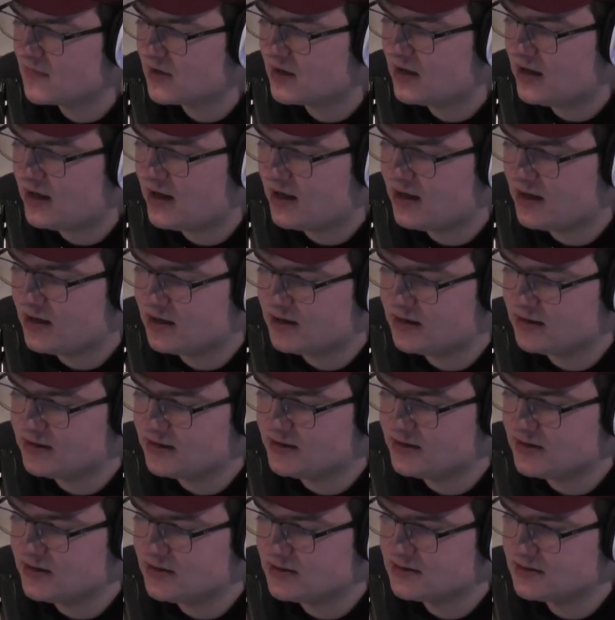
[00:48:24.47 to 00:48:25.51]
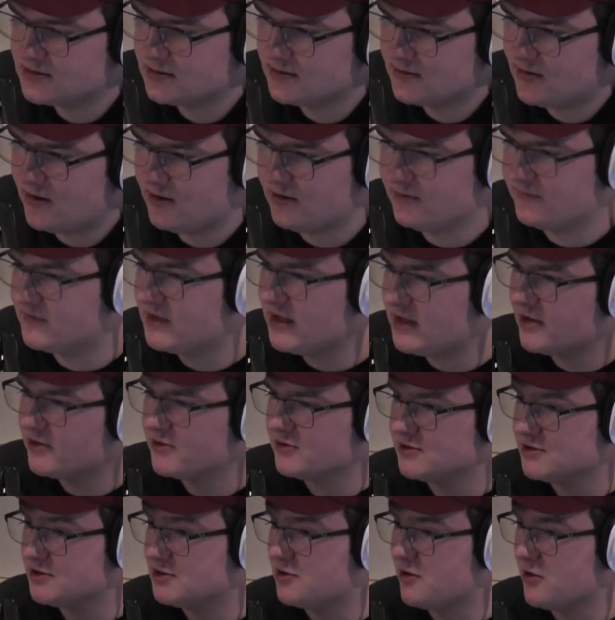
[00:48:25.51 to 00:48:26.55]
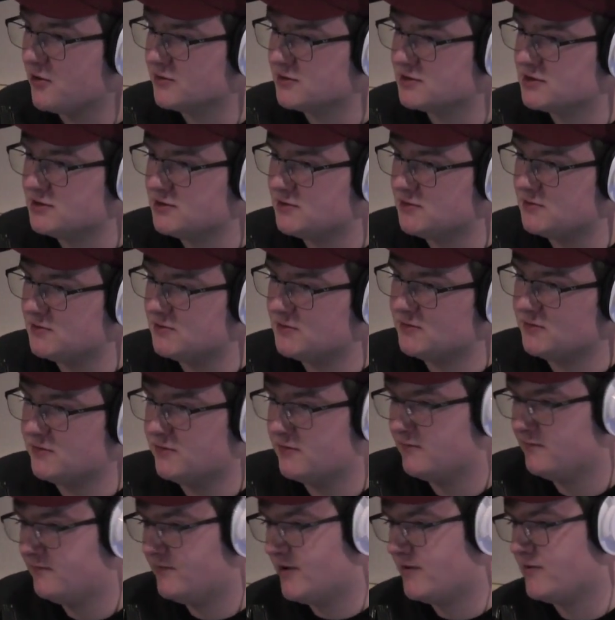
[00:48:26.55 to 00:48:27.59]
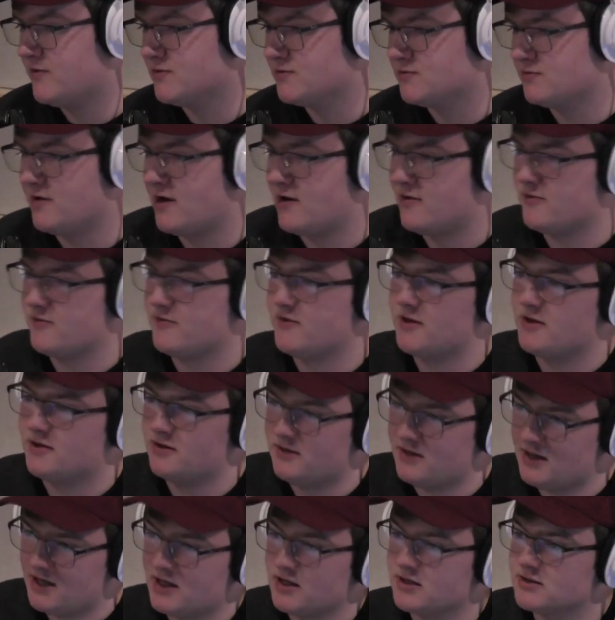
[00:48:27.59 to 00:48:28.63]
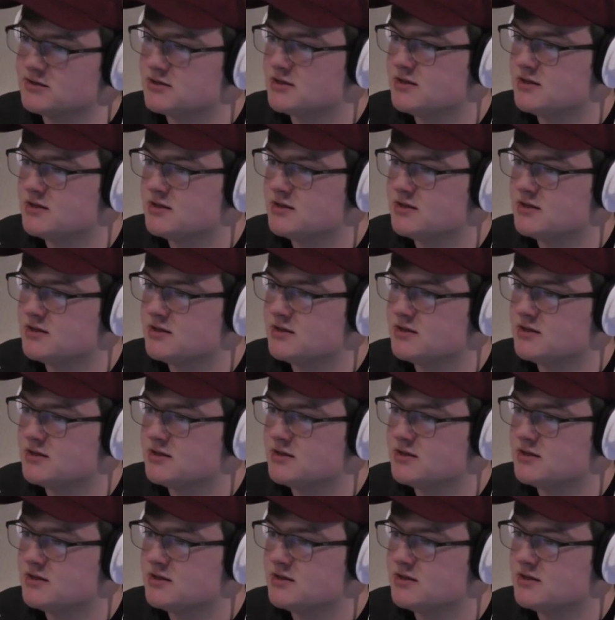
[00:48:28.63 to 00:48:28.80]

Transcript: And all of the energy goes to feathers rather than eggs.